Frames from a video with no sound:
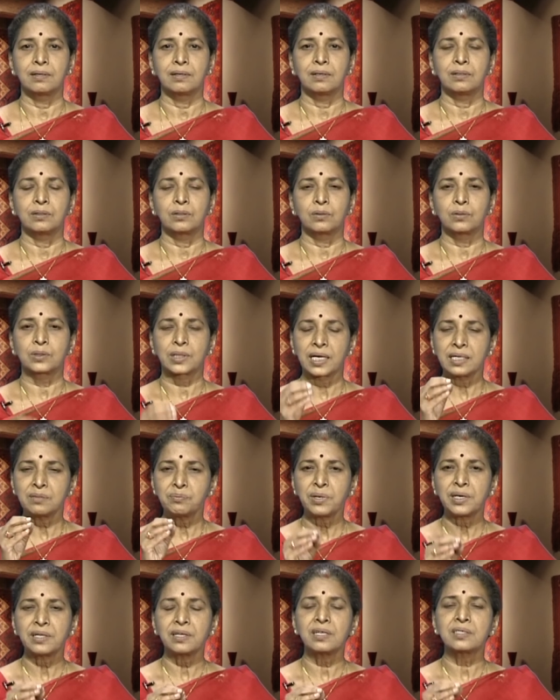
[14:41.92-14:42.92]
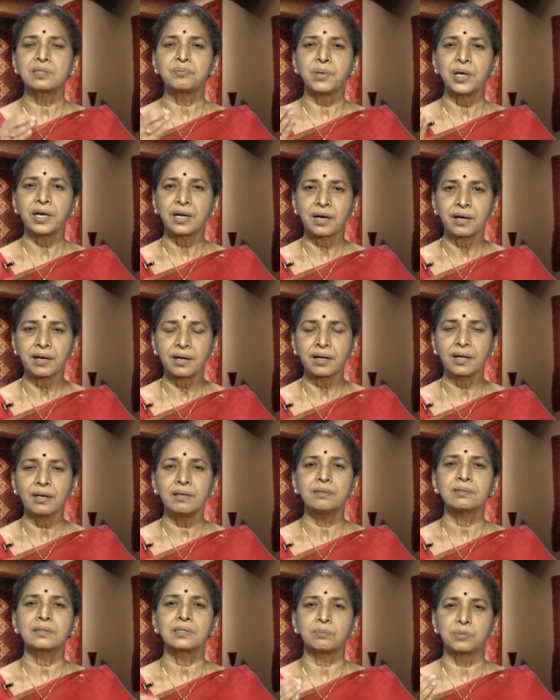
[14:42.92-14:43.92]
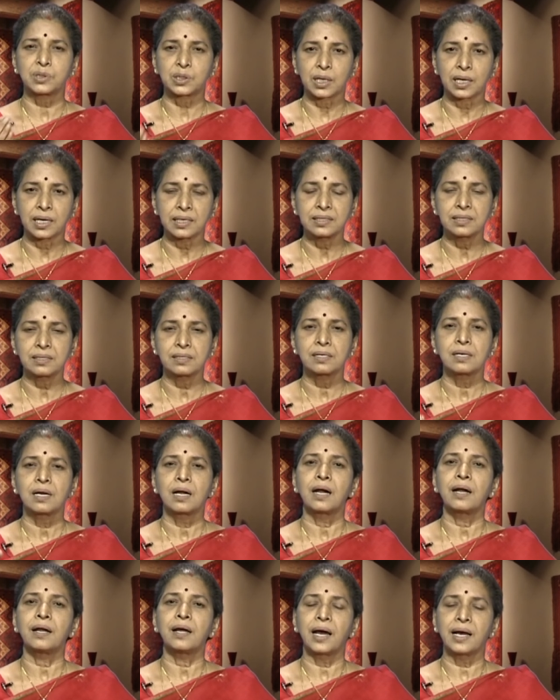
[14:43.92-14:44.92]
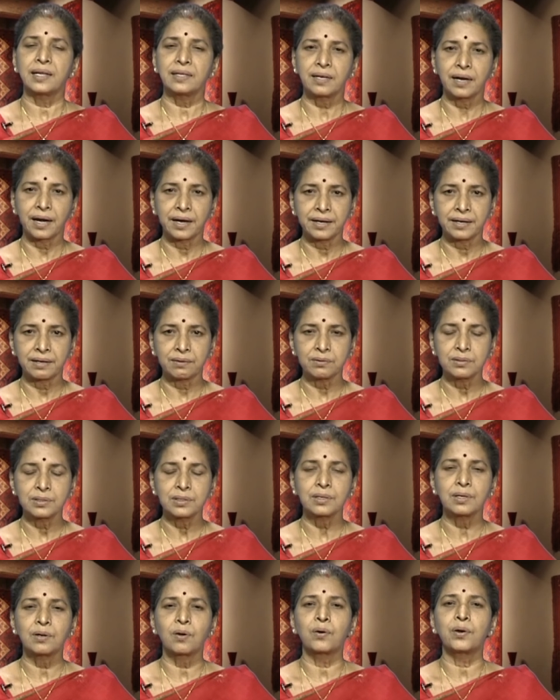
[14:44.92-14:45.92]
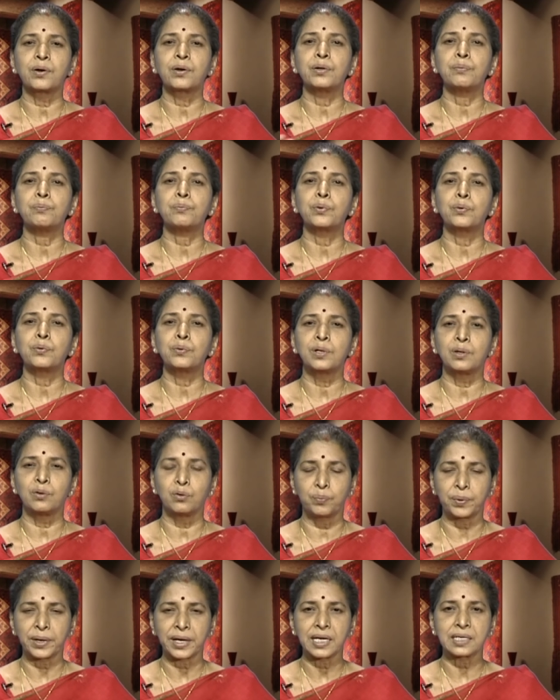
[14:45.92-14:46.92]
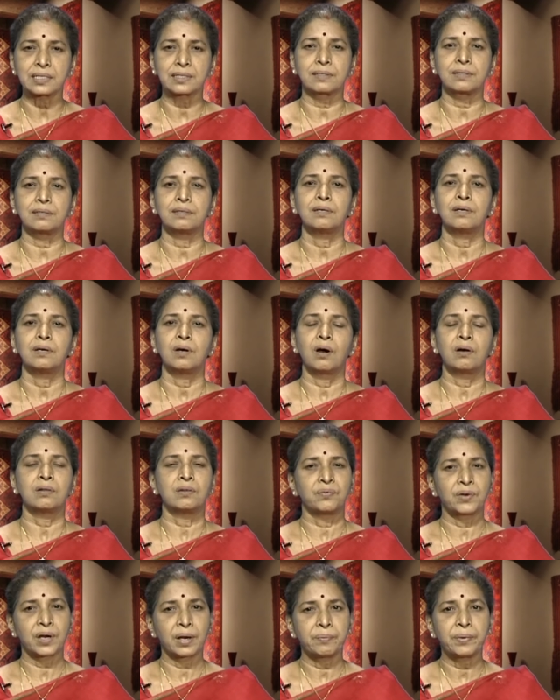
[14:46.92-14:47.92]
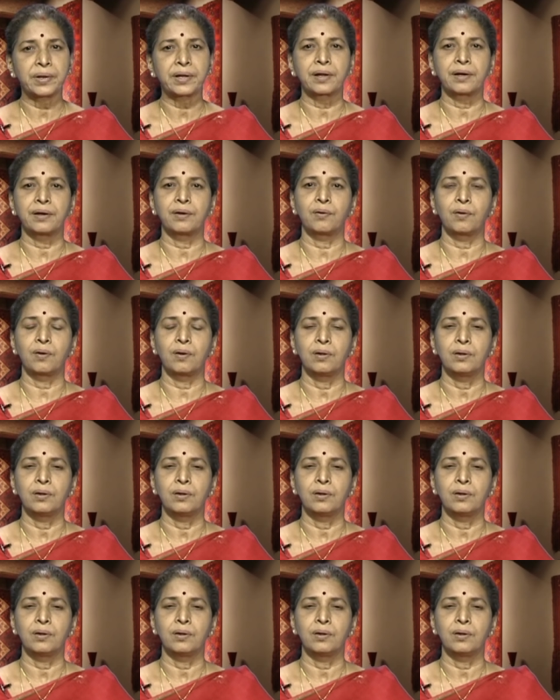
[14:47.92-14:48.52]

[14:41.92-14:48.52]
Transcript: So, size materials may contain some starch and other additives in order to improve the lubrication of the fabric and all.